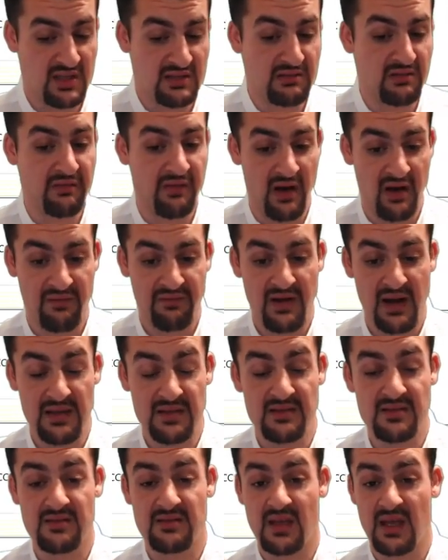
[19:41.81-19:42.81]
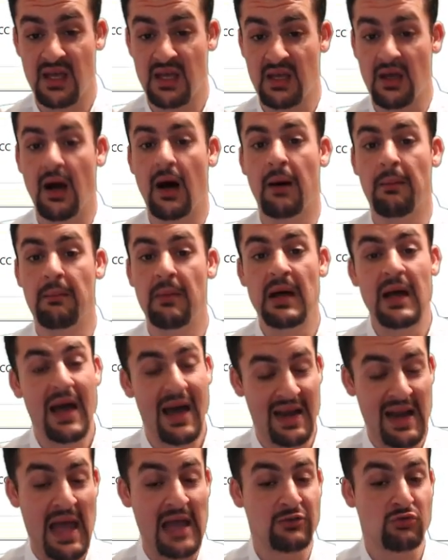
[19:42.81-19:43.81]
so that to verify this is
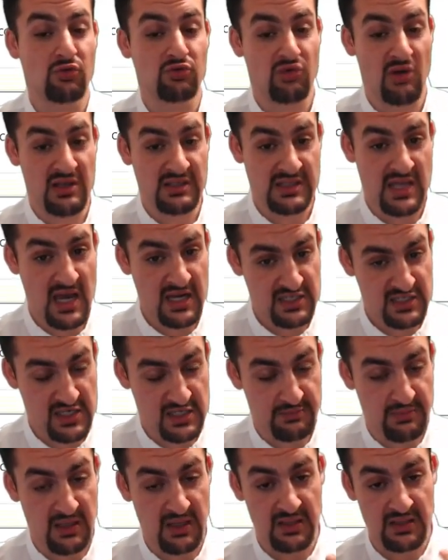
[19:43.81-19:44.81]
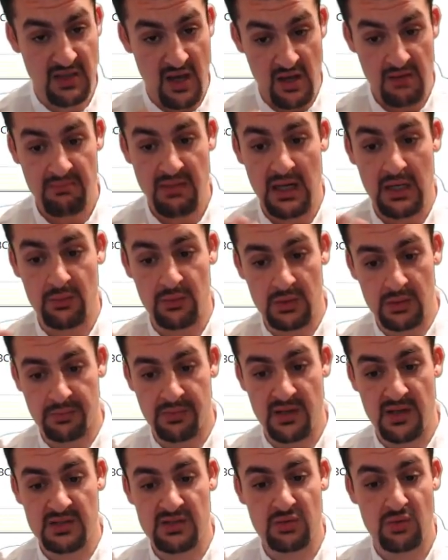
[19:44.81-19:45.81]
an actual transaction that's being done by a
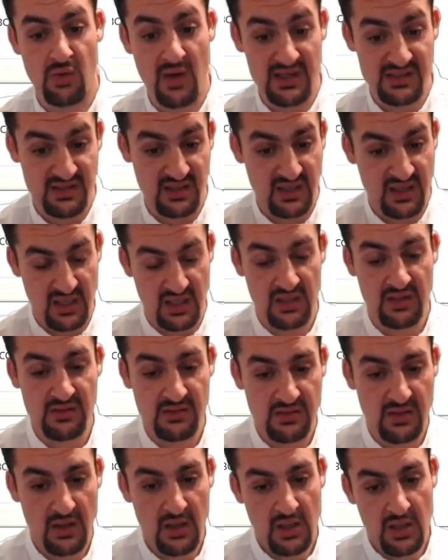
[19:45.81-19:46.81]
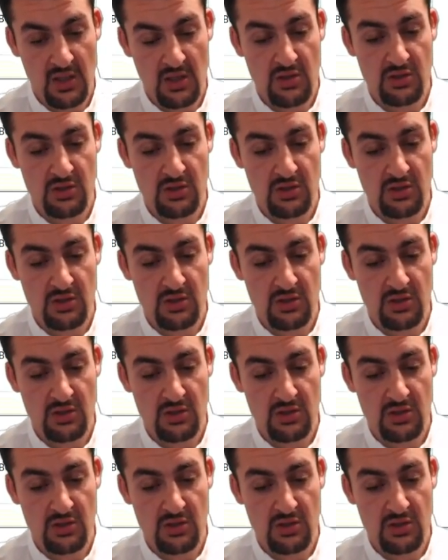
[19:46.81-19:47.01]
real person who has the keys.